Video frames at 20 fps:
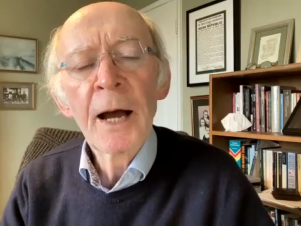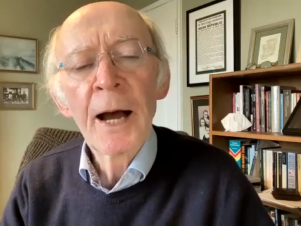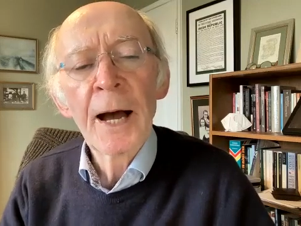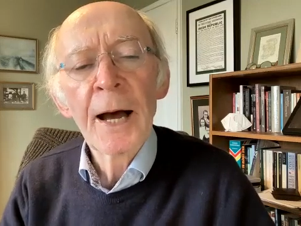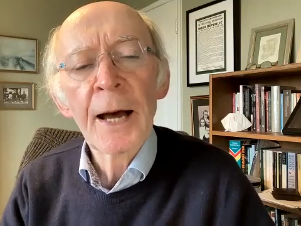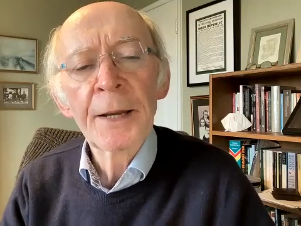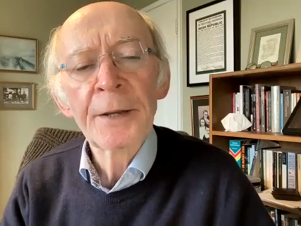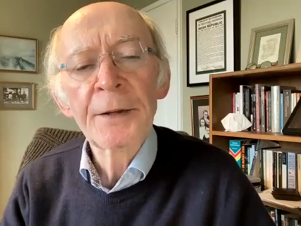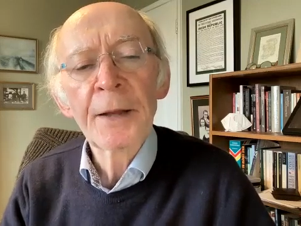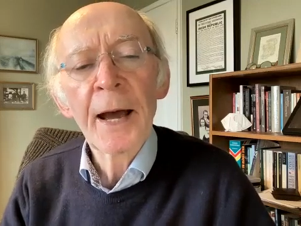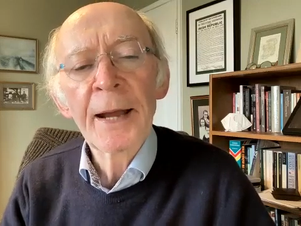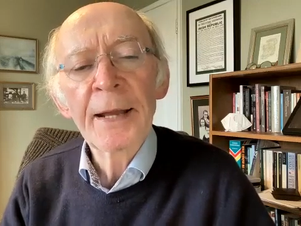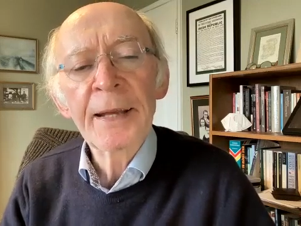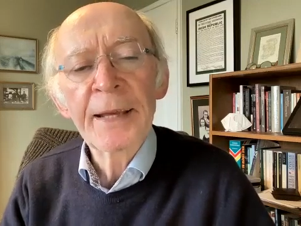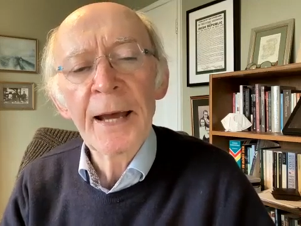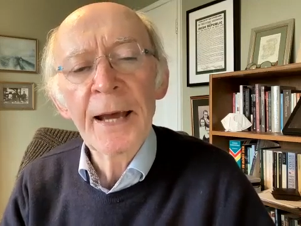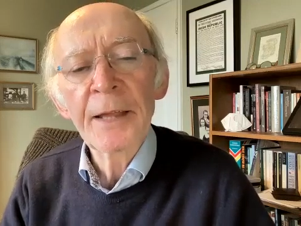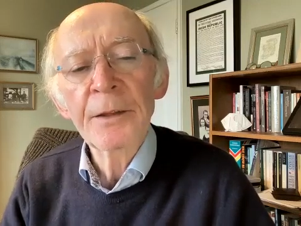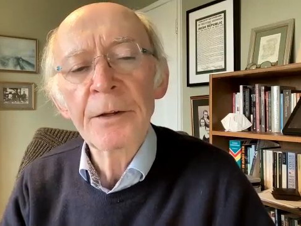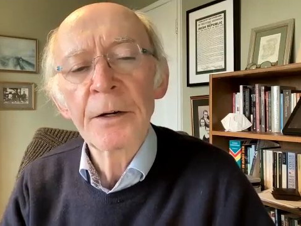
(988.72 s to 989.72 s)
and I
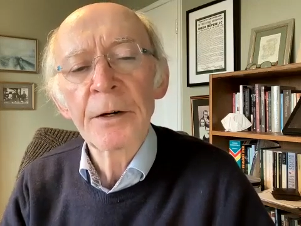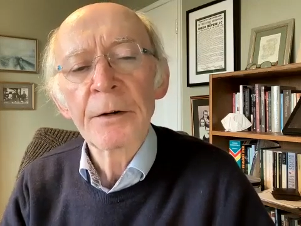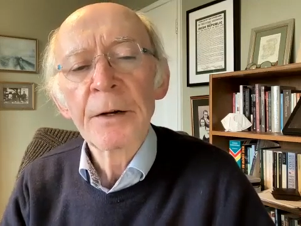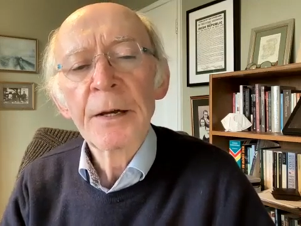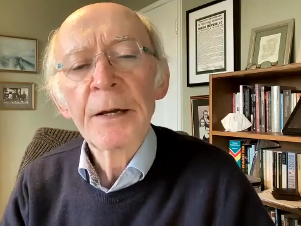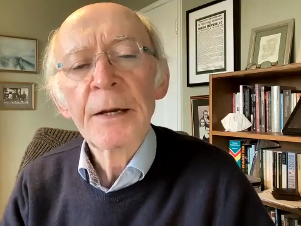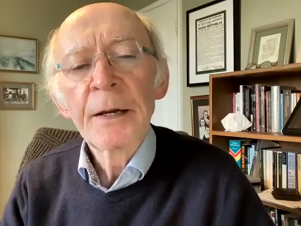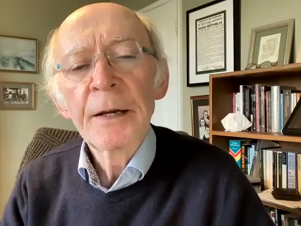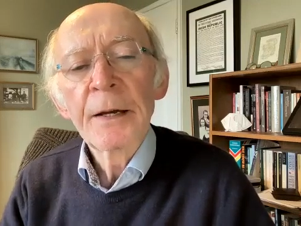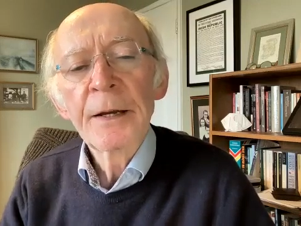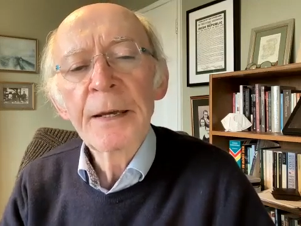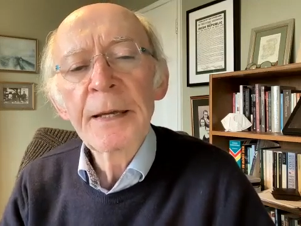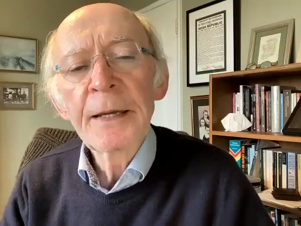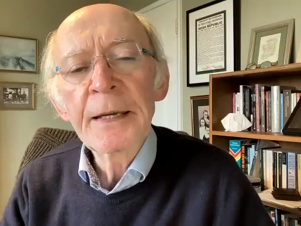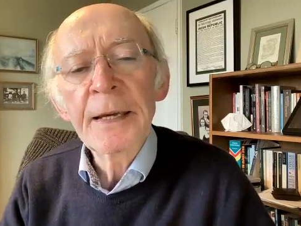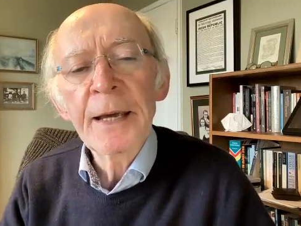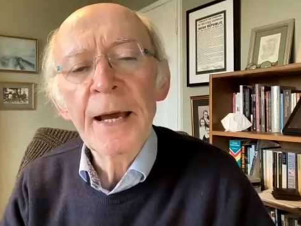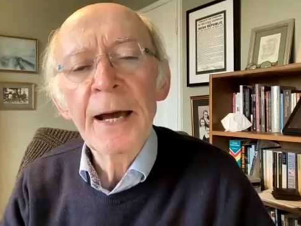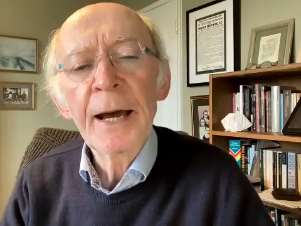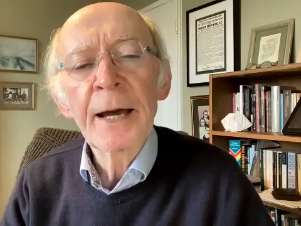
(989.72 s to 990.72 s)
gather he
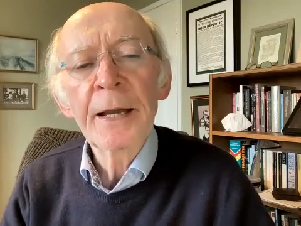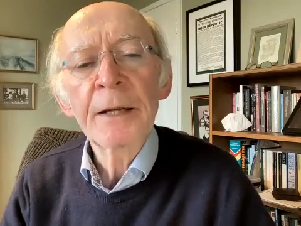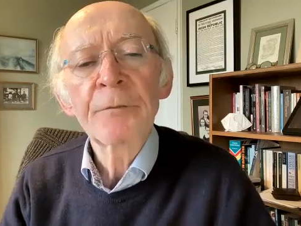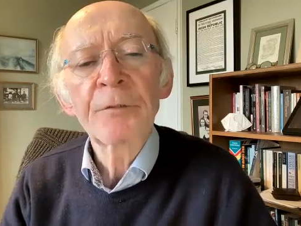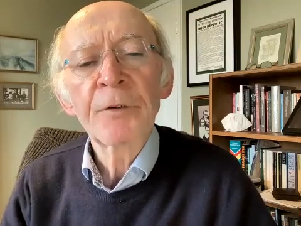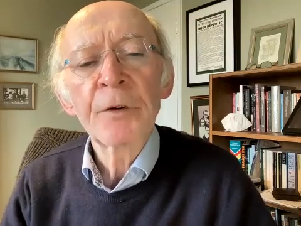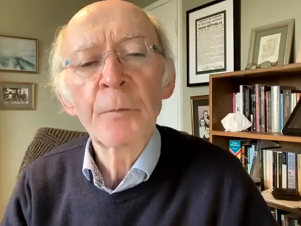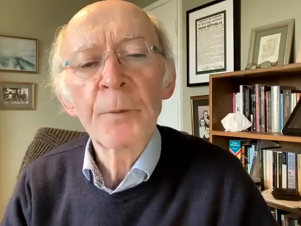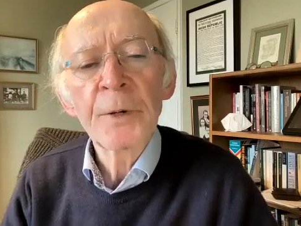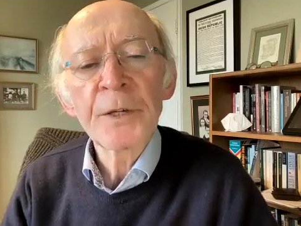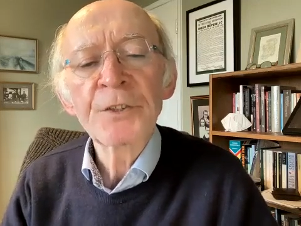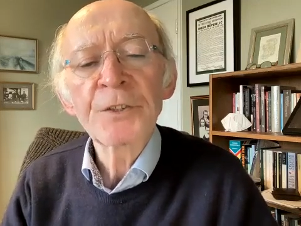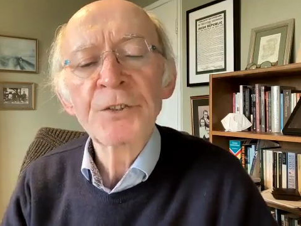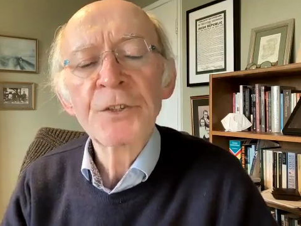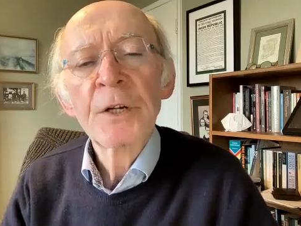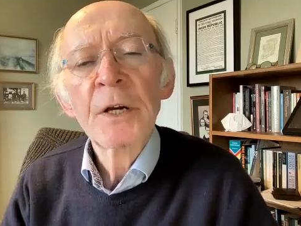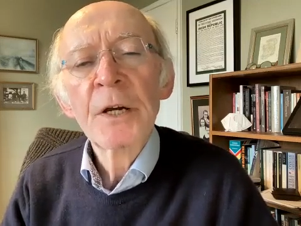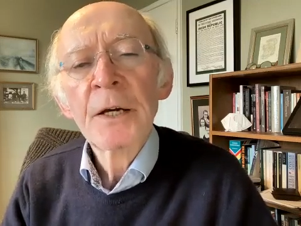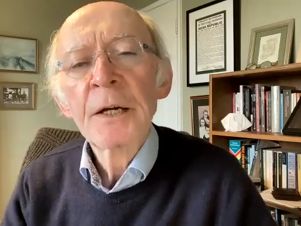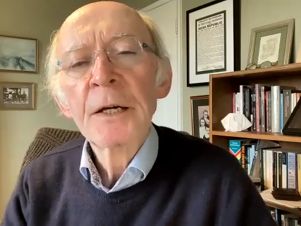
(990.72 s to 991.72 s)
can, if he
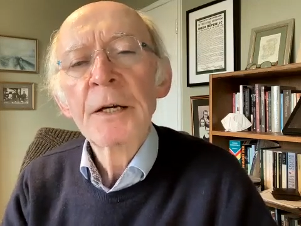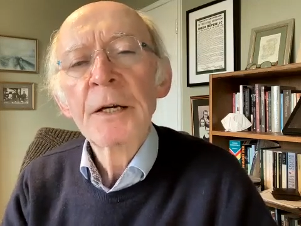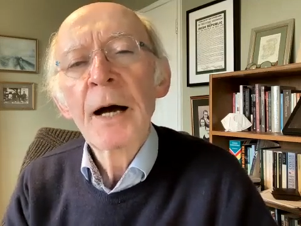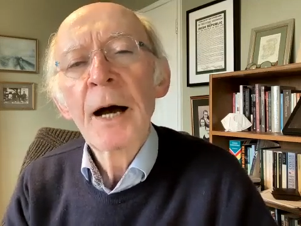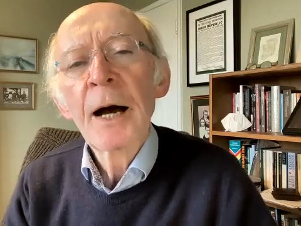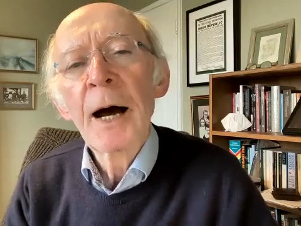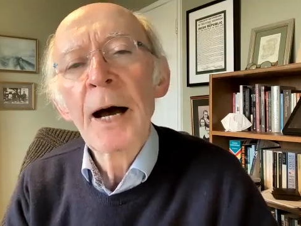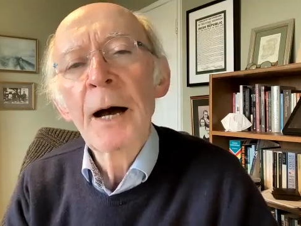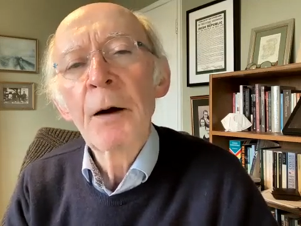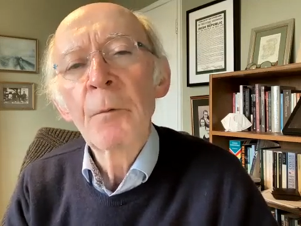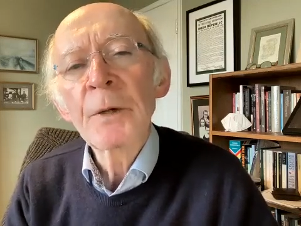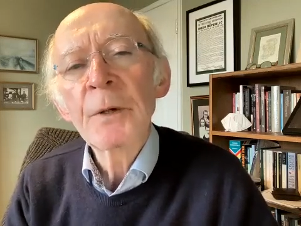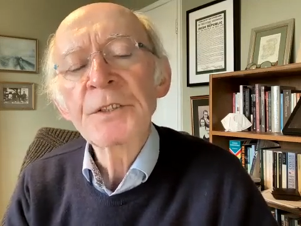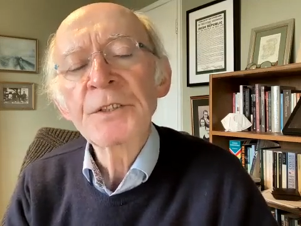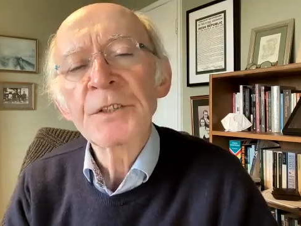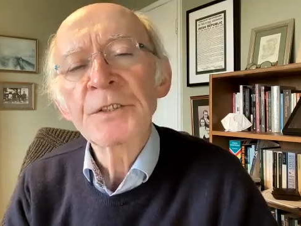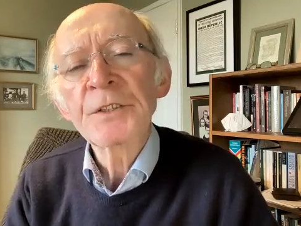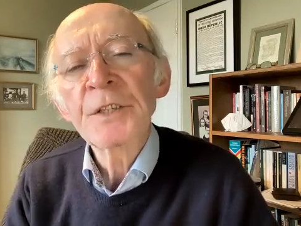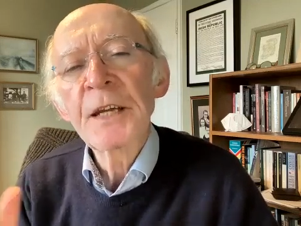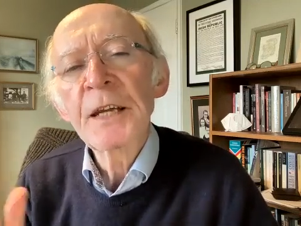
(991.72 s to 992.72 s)

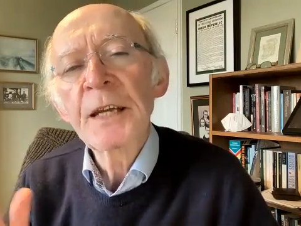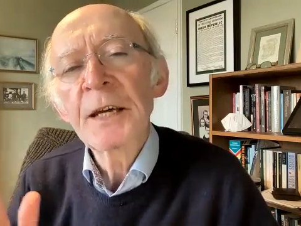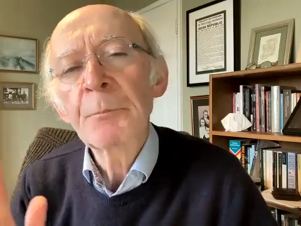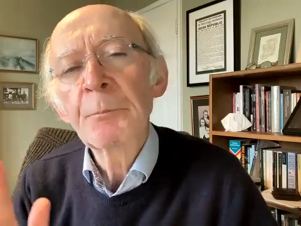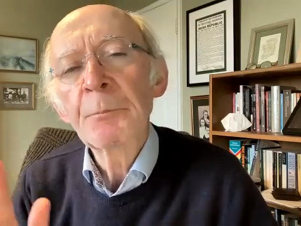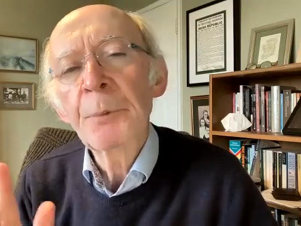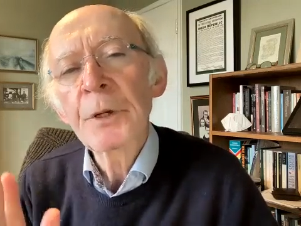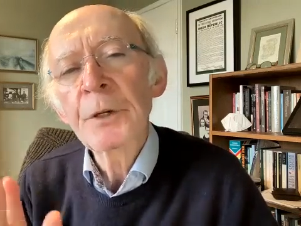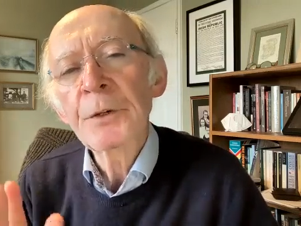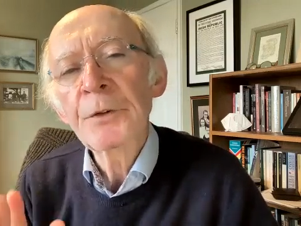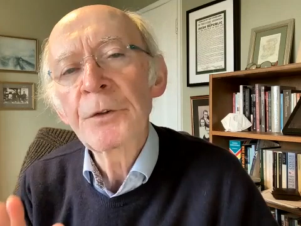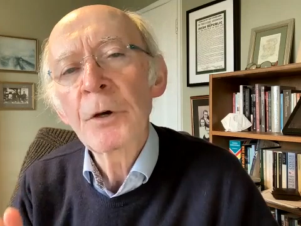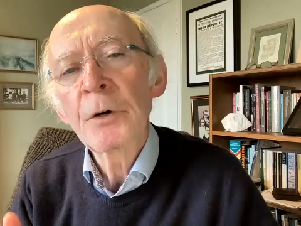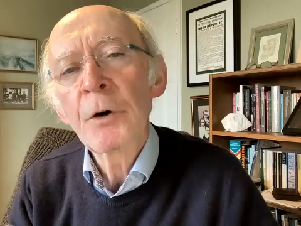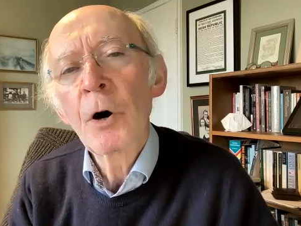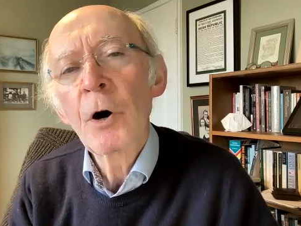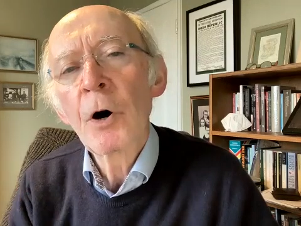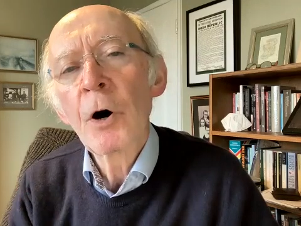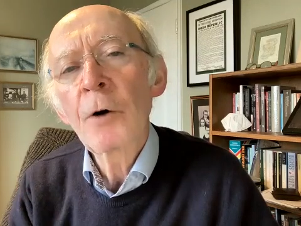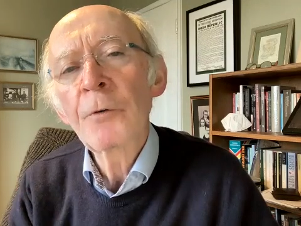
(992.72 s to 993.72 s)
wishes, he can put it
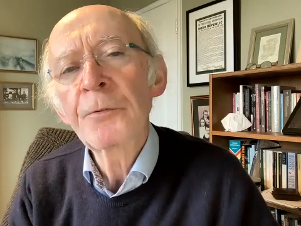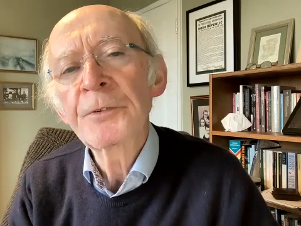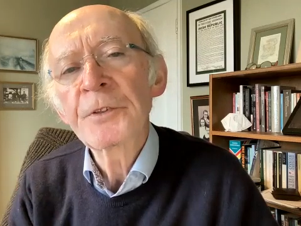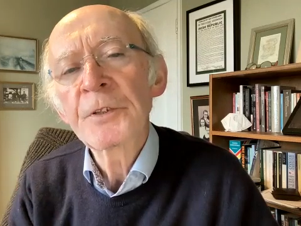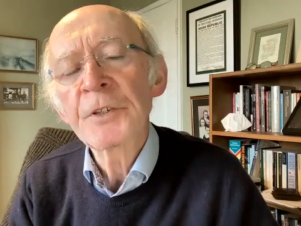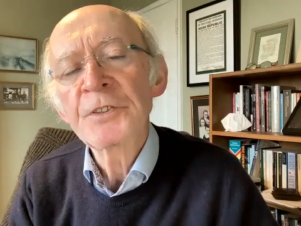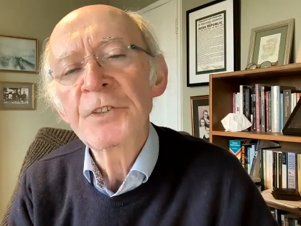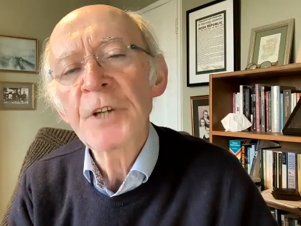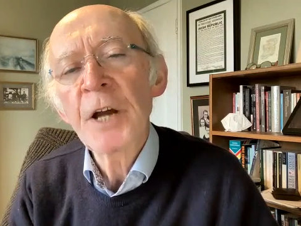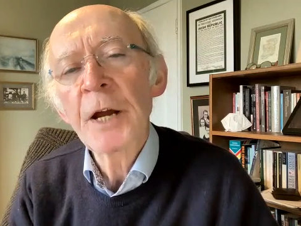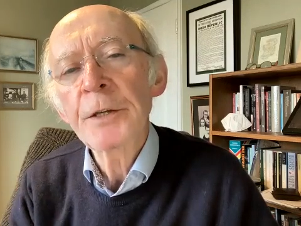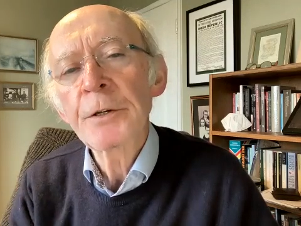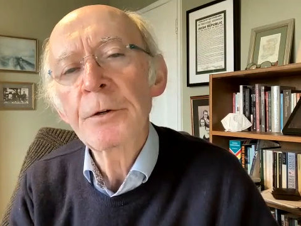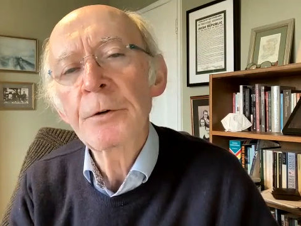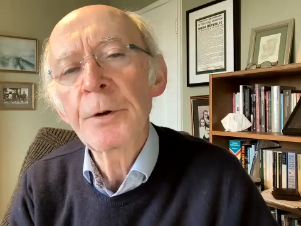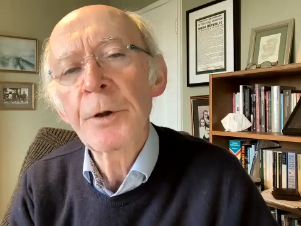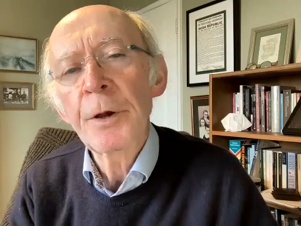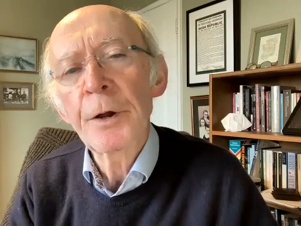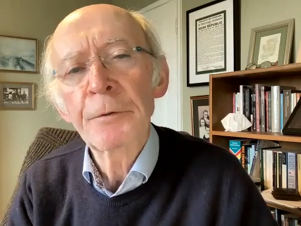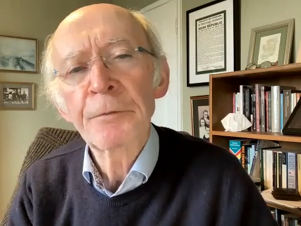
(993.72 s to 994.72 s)
off to
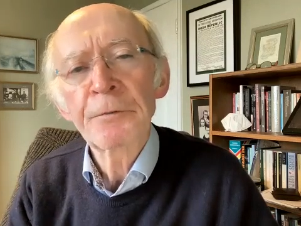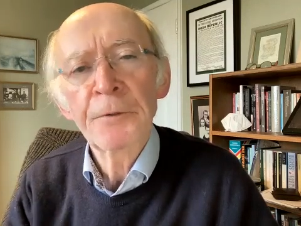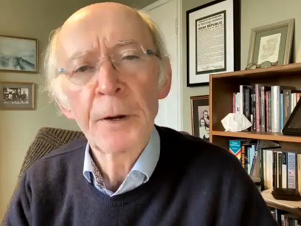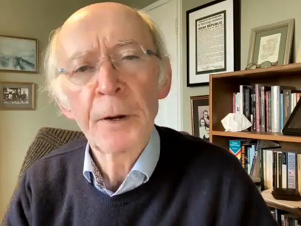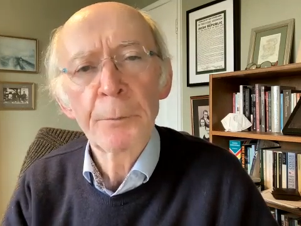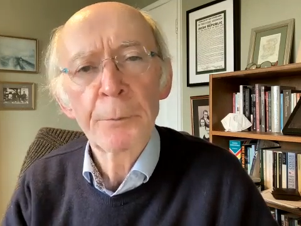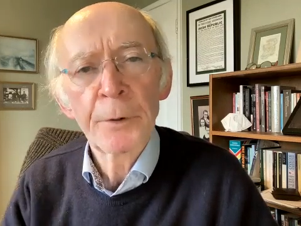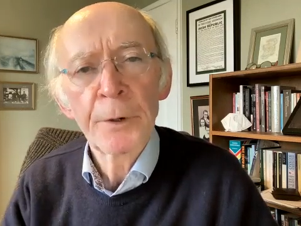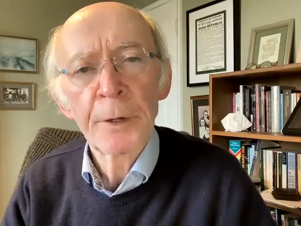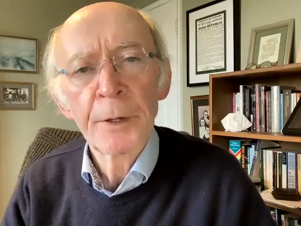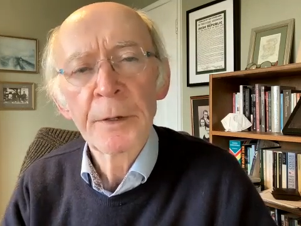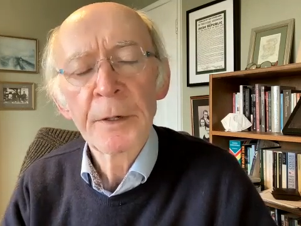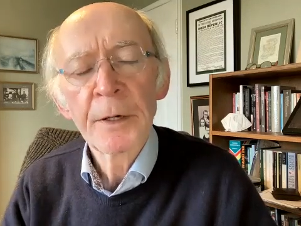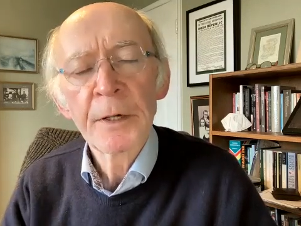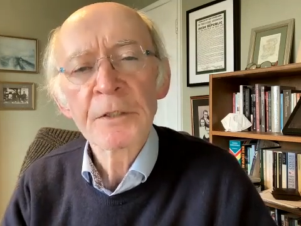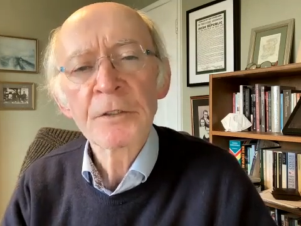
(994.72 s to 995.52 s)
January or February,